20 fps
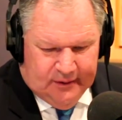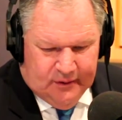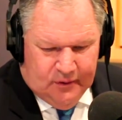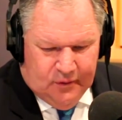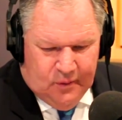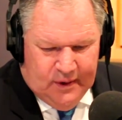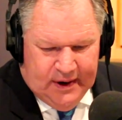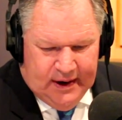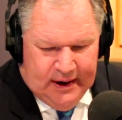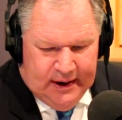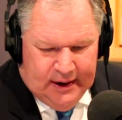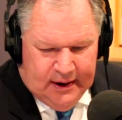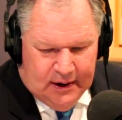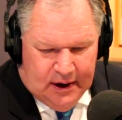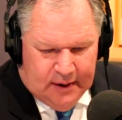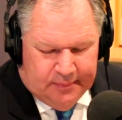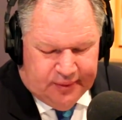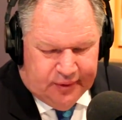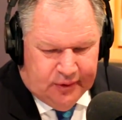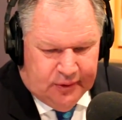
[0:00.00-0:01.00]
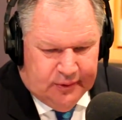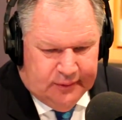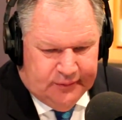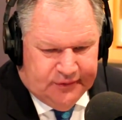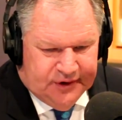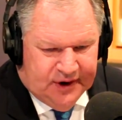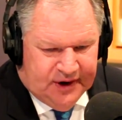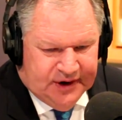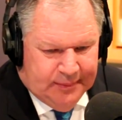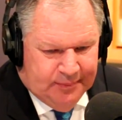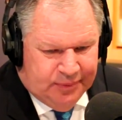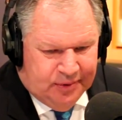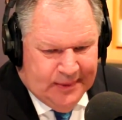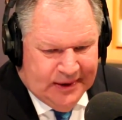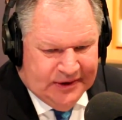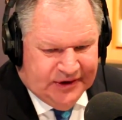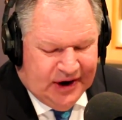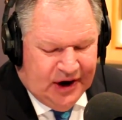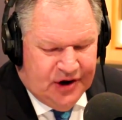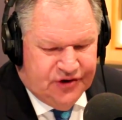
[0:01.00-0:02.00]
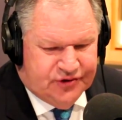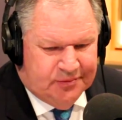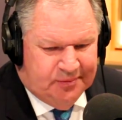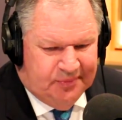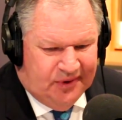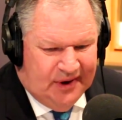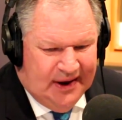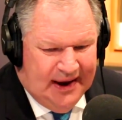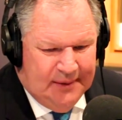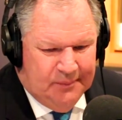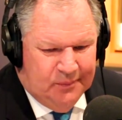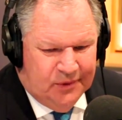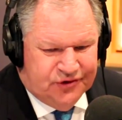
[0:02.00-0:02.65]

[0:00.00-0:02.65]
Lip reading: We approved an implementation plan,